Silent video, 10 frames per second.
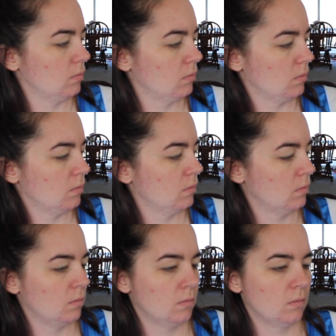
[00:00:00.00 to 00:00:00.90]

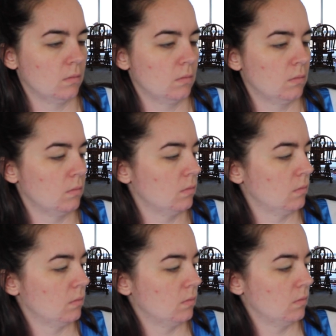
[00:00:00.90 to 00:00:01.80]

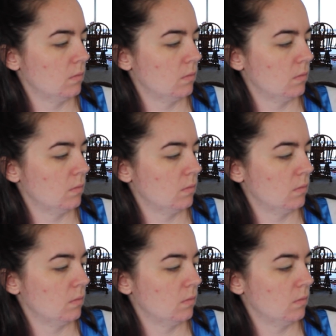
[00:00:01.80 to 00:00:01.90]
Nothing is said.